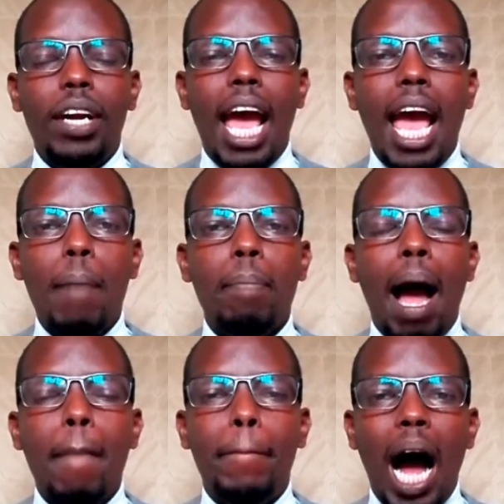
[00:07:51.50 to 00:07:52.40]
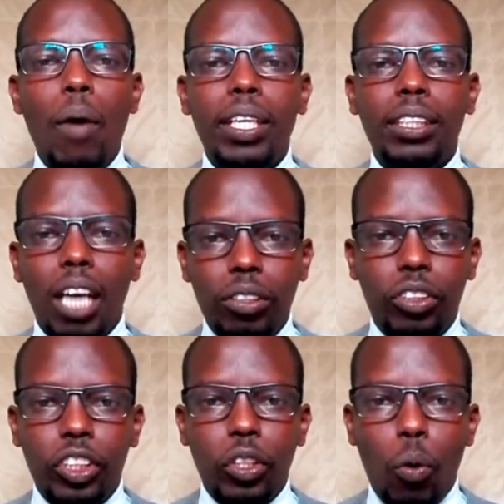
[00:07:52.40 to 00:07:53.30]
I'm bowing down
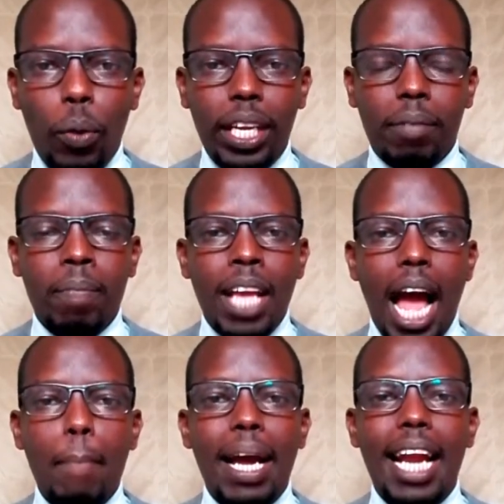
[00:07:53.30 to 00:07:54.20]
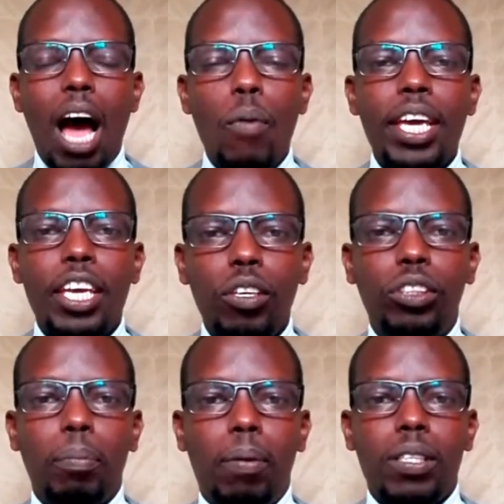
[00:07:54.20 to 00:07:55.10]
to your will. I'm allowing you
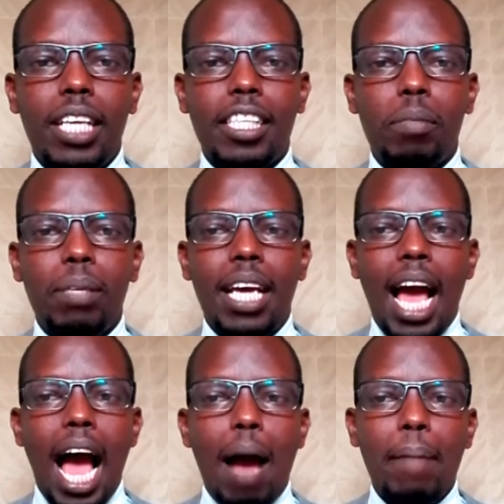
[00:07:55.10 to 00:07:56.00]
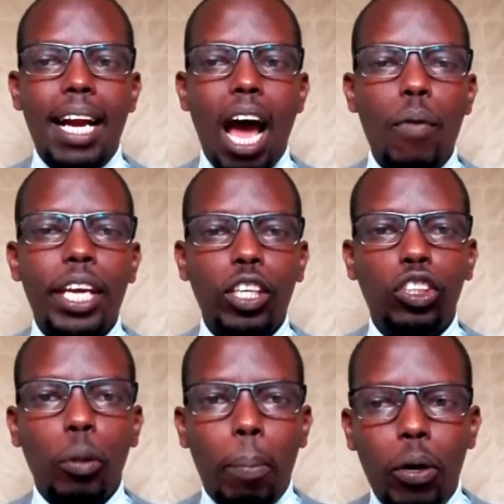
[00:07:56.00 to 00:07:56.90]
to process me. I'm allowing
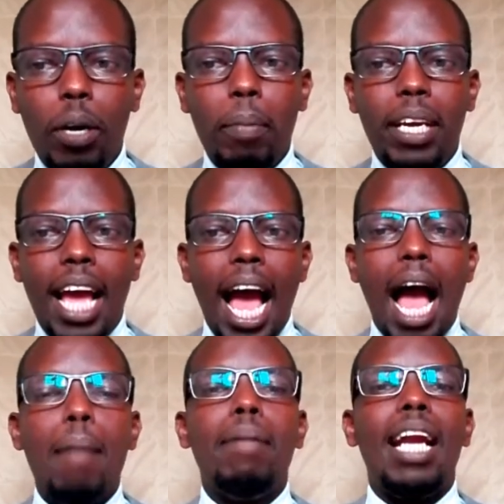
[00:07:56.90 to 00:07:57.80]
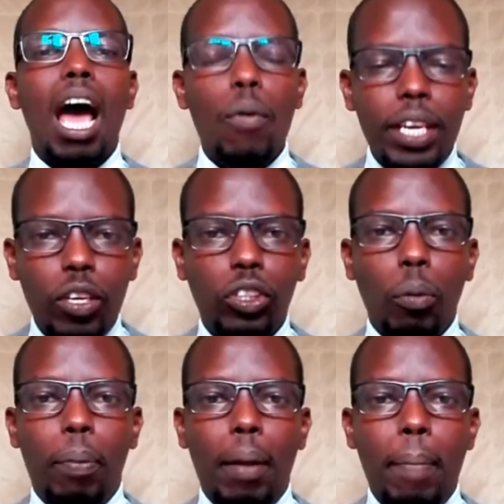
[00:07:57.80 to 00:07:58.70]
you to prune me. I'm allowing you
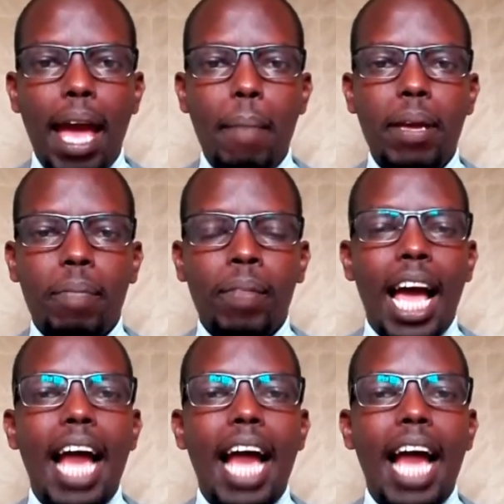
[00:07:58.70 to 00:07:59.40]
to prepare me.